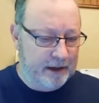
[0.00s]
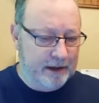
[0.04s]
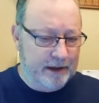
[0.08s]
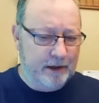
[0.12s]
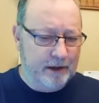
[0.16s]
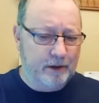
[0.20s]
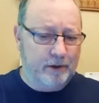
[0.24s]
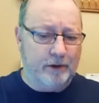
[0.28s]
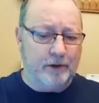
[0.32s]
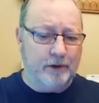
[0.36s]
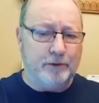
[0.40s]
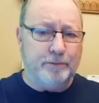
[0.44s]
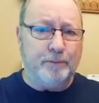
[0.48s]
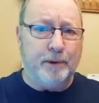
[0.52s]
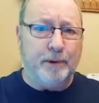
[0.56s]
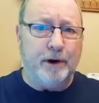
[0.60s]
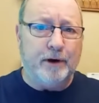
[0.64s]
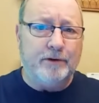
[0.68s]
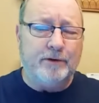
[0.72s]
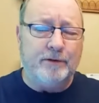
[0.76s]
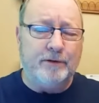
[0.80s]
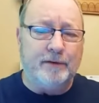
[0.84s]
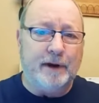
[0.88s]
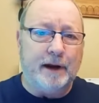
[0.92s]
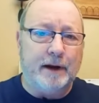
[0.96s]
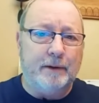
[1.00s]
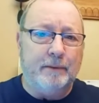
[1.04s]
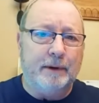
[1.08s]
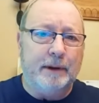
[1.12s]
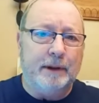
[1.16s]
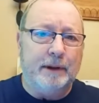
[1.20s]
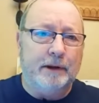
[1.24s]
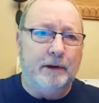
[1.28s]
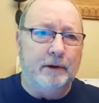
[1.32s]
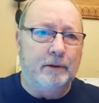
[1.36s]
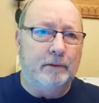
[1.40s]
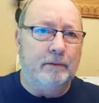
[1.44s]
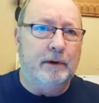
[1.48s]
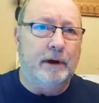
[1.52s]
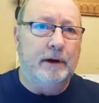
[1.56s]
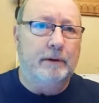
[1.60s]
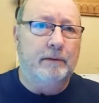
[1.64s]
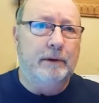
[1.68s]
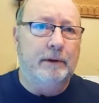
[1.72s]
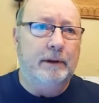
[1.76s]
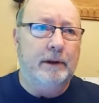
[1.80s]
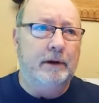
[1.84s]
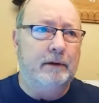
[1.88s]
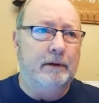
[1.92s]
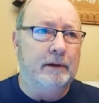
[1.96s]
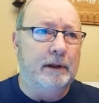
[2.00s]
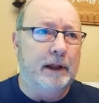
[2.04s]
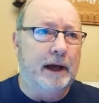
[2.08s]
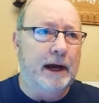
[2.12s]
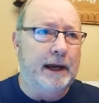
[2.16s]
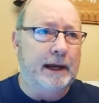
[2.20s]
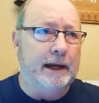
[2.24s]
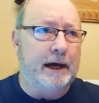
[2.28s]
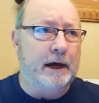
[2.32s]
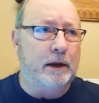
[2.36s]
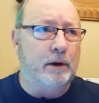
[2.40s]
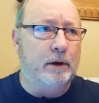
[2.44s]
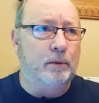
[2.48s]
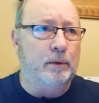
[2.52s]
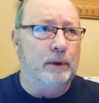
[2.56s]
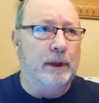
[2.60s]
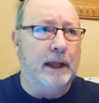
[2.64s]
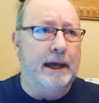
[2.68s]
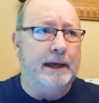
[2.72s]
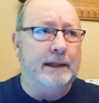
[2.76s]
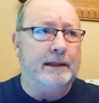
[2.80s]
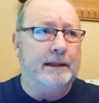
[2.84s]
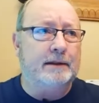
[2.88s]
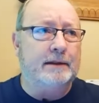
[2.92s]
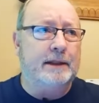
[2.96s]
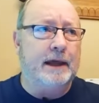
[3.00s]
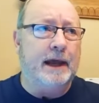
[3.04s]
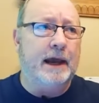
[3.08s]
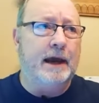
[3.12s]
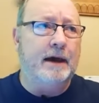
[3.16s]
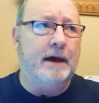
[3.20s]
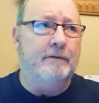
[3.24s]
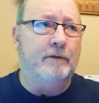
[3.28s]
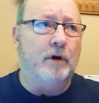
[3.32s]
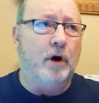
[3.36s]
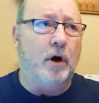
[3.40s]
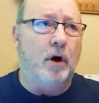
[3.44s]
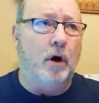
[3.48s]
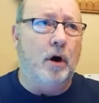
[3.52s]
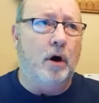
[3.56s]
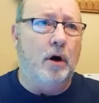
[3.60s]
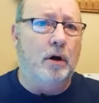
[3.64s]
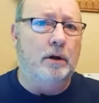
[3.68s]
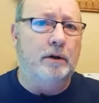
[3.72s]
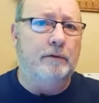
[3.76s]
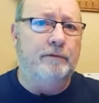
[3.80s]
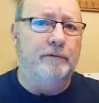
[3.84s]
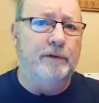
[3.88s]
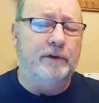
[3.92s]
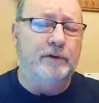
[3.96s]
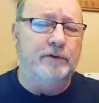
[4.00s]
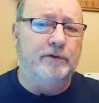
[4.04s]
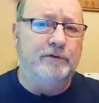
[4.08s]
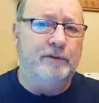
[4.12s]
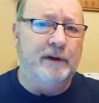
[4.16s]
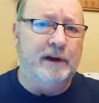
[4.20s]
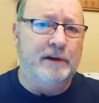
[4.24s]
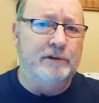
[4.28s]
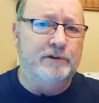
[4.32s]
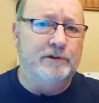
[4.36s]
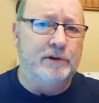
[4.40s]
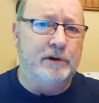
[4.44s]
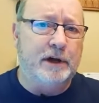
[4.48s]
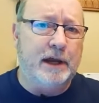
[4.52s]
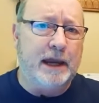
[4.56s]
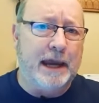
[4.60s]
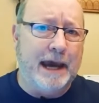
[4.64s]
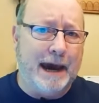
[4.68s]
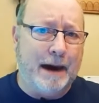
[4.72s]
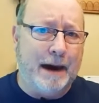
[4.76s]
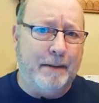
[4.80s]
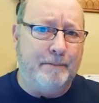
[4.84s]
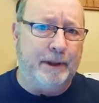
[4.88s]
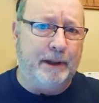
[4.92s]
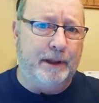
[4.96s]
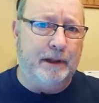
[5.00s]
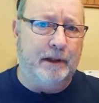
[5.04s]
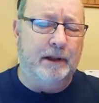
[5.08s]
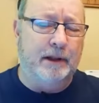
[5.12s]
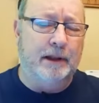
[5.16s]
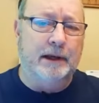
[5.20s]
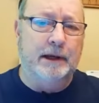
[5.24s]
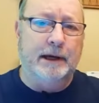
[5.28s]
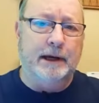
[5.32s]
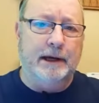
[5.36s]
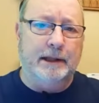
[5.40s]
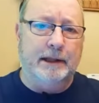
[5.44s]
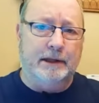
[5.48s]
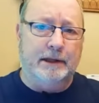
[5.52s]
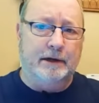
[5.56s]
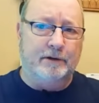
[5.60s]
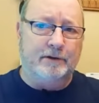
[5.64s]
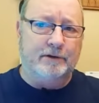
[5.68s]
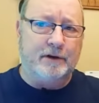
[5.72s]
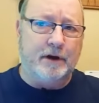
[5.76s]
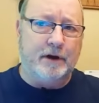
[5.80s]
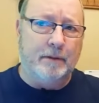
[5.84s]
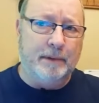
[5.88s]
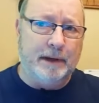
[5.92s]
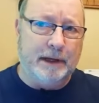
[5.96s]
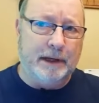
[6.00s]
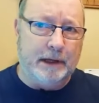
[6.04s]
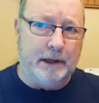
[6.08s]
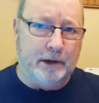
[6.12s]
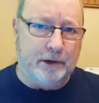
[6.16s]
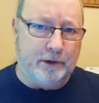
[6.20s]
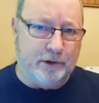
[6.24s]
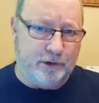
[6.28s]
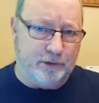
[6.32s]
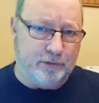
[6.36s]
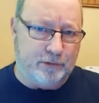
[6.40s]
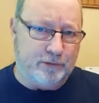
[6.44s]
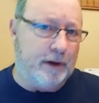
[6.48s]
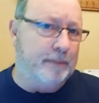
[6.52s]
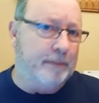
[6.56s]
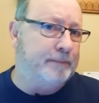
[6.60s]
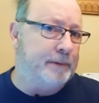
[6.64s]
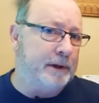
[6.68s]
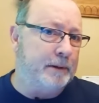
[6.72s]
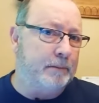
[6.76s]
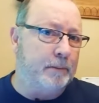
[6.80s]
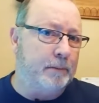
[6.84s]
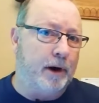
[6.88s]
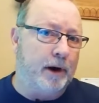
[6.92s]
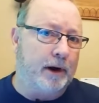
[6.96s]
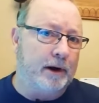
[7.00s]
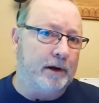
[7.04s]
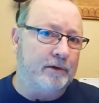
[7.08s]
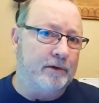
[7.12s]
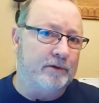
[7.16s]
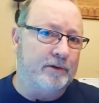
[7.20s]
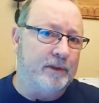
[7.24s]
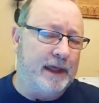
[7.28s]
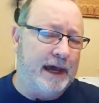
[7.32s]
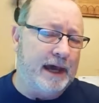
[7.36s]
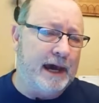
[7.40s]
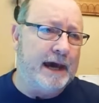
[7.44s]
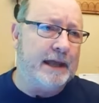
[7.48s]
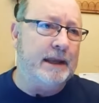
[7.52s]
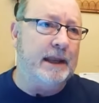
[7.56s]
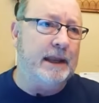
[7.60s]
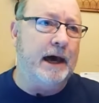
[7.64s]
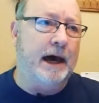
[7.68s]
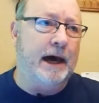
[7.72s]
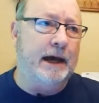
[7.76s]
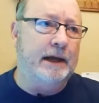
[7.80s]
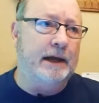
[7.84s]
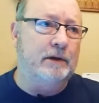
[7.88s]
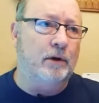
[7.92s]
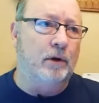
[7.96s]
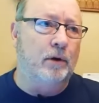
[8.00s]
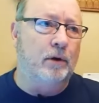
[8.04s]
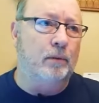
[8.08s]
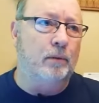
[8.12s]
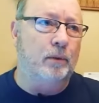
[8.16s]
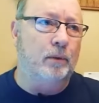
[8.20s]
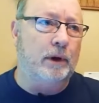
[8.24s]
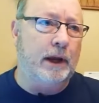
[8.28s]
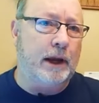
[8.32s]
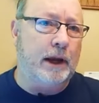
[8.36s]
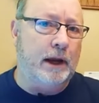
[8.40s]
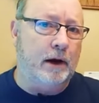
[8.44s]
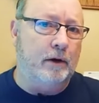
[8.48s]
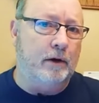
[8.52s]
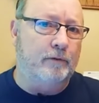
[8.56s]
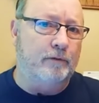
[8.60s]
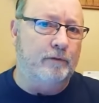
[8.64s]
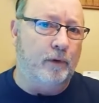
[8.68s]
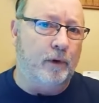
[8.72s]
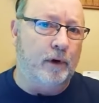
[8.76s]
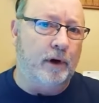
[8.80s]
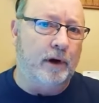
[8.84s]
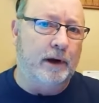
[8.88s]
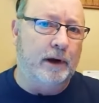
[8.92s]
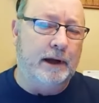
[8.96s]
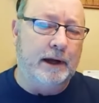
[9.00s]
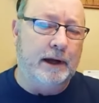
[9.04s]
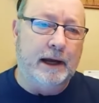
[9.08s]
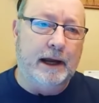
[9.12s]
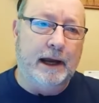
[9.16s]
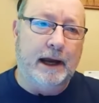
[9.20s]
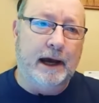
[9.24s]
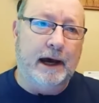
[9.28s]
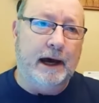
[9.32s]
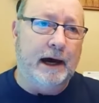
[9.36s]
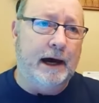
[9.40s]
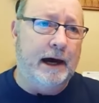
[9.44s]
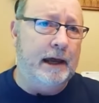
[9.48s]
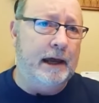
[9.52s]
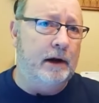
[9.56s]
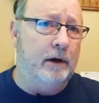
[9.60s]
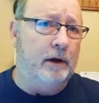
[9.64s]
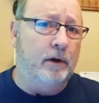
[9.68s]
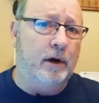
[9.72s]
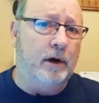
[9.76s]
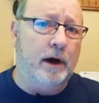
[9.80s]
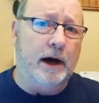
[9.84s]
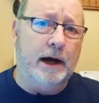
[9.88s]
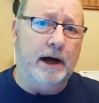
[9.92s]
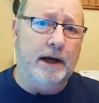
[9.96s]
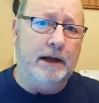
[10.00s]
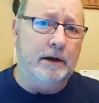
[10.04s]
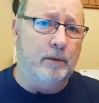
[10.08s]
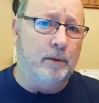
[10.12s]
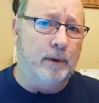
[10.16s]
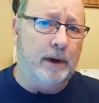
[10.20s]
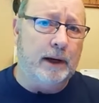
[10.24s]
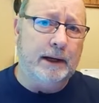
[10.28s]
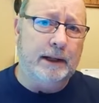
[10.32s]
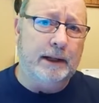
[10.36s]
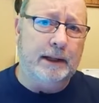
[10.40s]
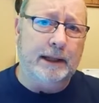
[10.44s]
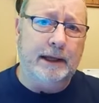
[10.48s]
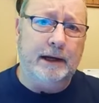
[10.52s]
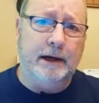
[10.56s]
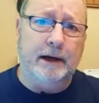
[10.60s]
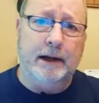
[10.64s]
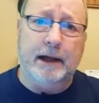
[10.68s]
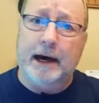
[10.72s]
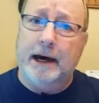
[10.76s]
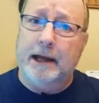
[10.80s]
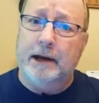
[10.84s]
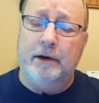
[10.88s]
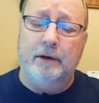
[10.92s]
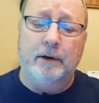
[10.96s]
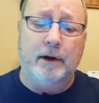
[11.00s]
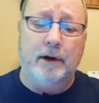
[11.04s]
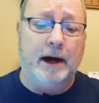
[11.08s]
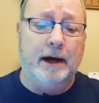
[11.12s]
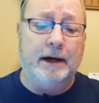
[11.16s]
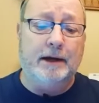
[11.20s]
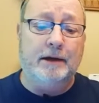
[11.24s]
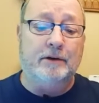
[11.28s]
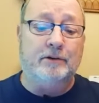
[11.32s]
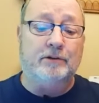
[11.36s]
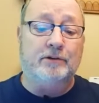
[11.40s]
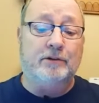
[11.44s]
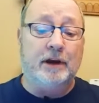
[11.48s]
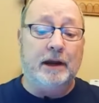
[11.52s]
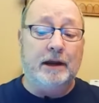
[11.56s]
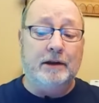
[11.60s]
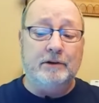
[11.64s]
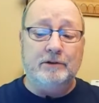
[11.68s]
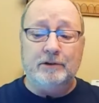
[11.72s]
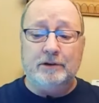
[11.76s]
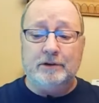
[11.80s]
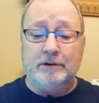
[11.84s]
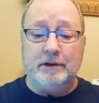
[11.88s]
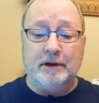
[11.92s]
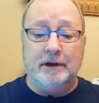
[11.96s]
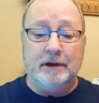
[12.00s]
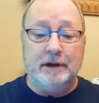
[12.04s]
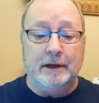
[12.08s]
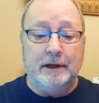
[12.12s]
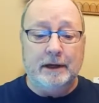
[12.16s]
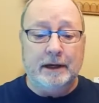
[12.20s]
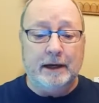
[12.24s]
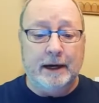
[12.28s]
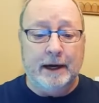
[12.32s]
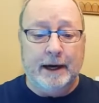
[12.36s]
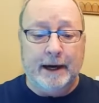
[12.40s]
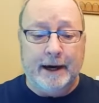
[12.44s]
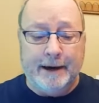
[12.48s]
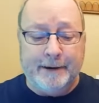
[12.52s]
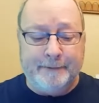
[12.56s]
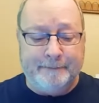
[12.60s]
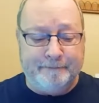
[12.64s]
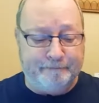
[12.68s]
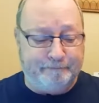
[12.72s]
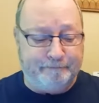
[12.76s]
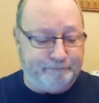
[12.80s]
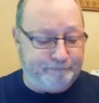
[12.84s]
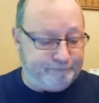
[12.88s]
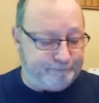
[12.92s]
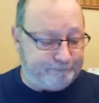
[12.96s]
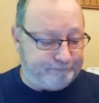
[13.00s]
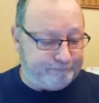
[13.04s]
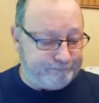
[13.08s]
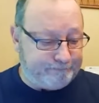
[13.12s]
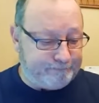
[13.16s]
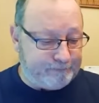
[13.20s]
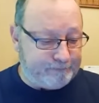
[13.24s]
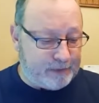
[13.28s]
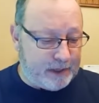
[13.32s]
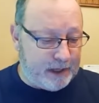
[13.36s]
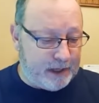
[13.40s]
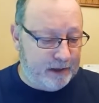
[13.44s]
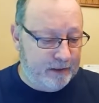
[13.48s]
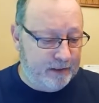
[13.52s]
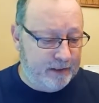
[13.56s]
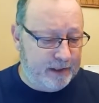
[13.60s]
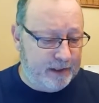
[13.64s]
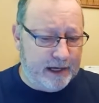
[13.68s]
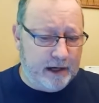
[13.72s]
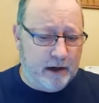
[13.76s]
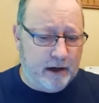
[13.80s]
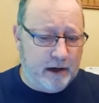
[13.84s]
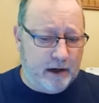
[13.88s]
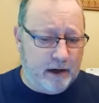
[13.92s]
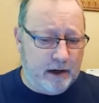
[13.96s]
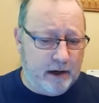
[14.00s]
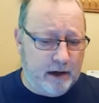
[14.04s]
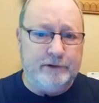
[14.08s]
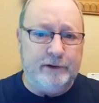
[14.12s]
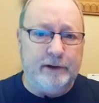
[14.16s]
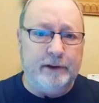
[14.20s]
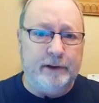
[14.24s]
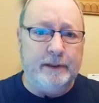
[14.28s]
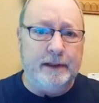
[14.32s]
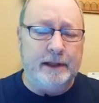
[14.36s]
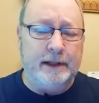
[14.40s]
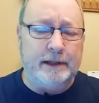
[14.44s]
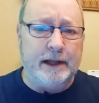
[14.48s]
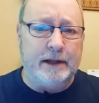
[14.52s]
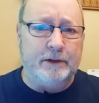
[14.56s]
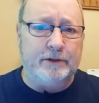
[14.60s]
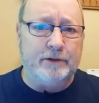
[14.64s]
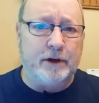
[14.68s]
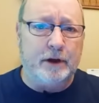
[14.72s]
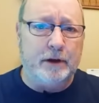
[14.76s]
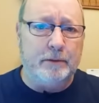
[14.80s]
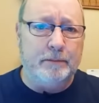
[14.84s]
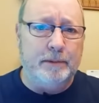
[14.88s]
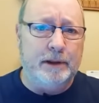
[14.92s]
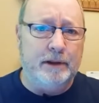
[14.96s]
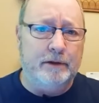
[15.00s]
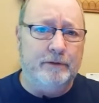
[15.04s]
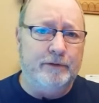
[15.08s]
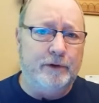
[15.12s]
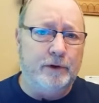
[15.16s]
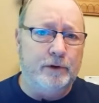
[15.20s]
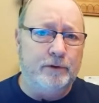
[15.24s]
You know, there's parts of it I really don't, I really don't like. I don't like that they have all of this venture capital and that it's coming in and disrupting markets. That I don't care for. I don't know how you regulate it. I don't know how you change it. Um, they obviously think that's going to be the